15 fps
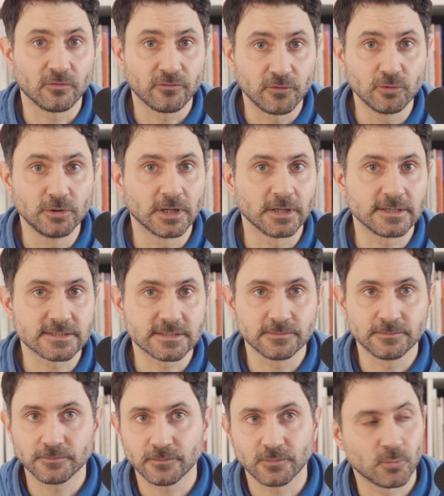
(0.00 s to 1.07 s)

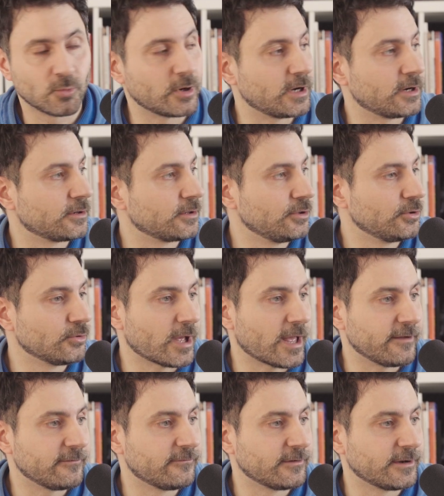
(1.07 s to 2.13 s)
feudalism where you
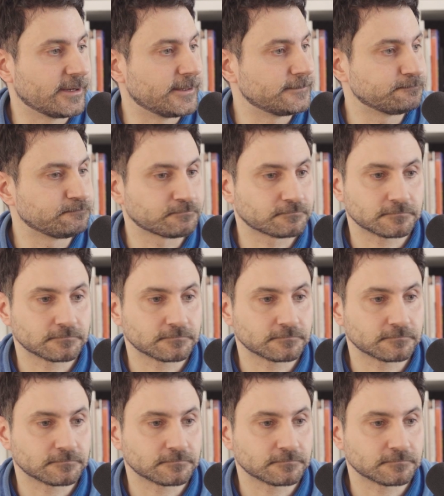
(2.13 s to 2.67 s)
have um,